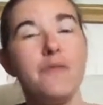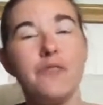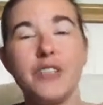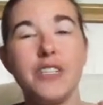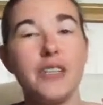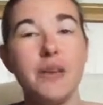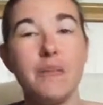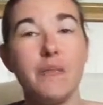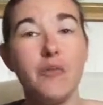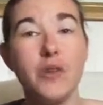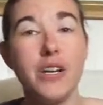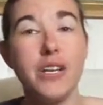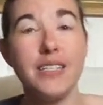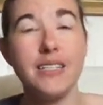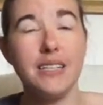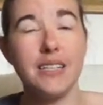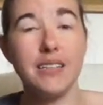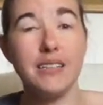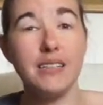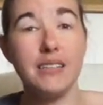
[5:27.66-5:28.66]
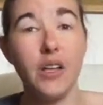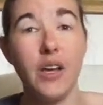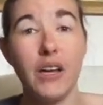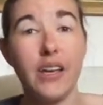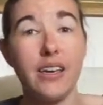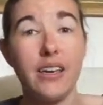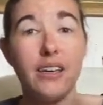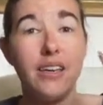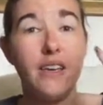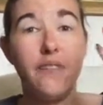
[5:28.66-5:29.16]
For some reason,
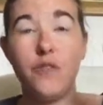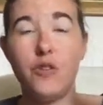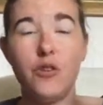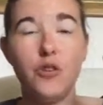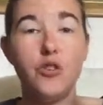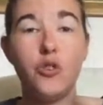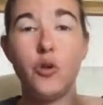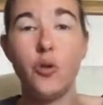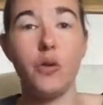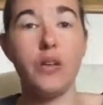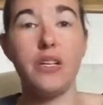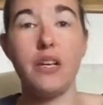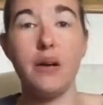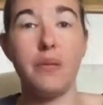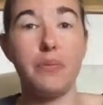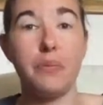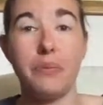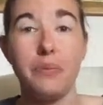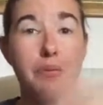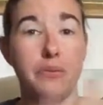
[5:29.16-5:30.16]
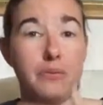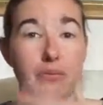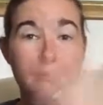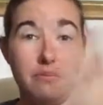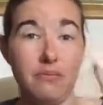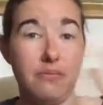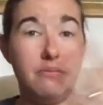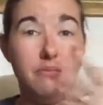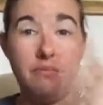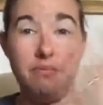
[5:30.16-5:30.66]
like if you joined up
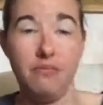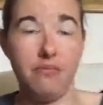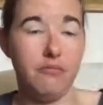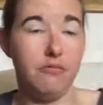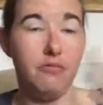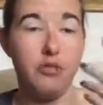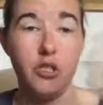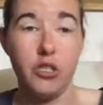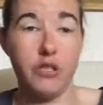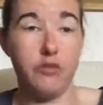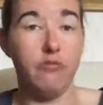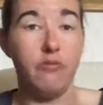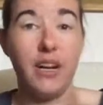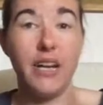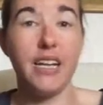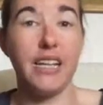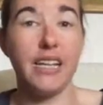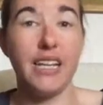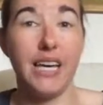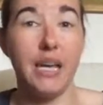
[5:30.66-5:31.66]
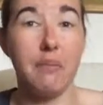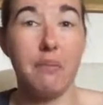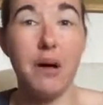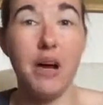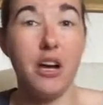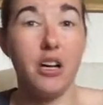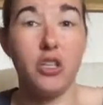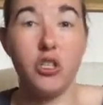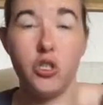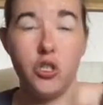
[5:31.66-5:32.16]
just regularly in
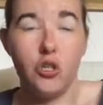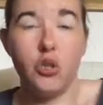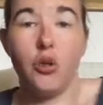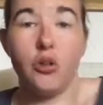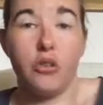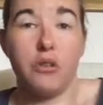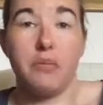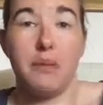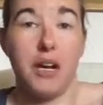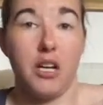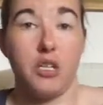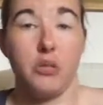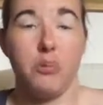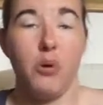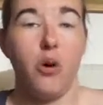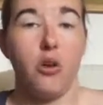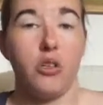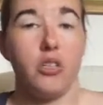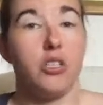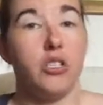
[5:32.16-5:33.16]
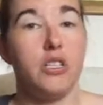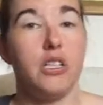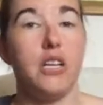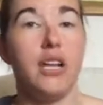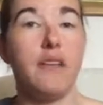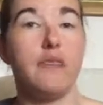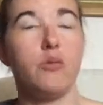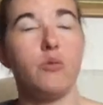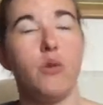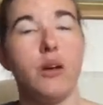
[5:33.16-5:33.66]
March, you got the March box. You
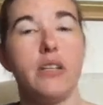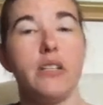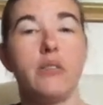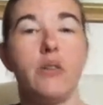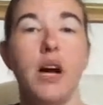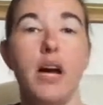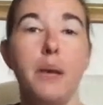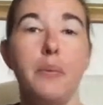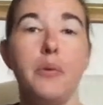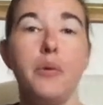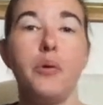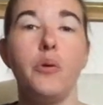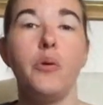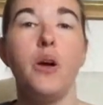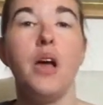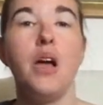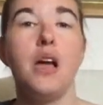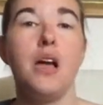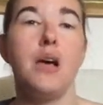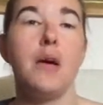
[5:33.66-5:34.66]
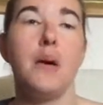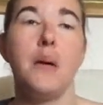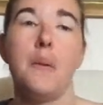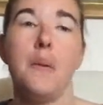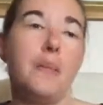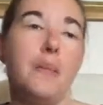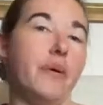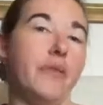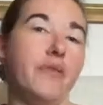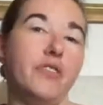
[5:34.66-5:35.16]
didn't have to wait till April,
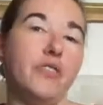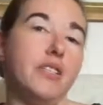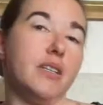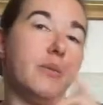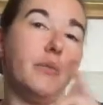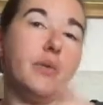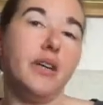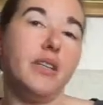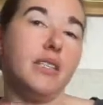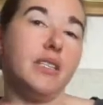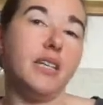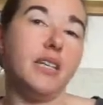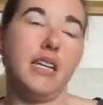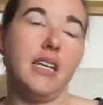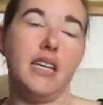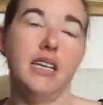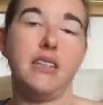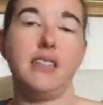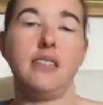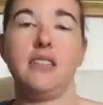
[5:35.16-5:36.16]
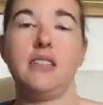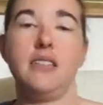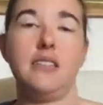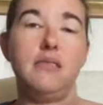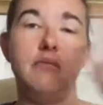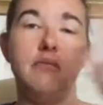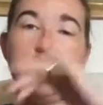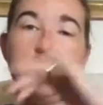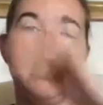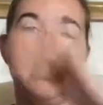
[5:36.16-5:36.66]
but for some reason it
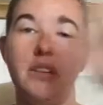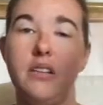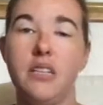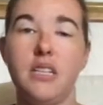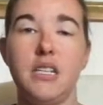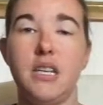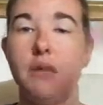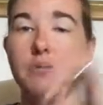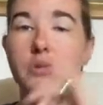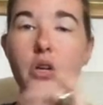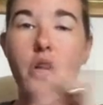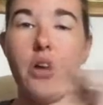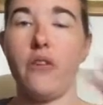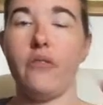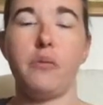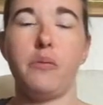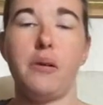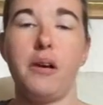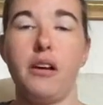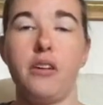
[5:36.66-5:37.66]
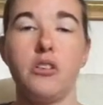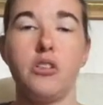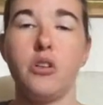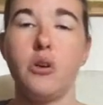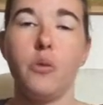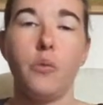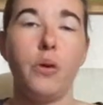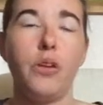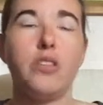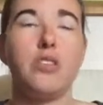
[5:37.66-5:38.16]
sort of skipped over
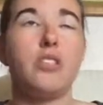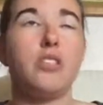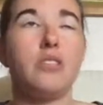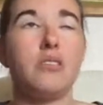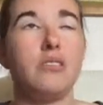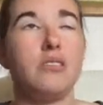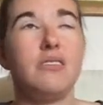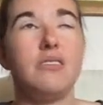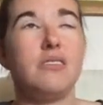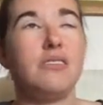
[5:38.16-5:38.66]
March, which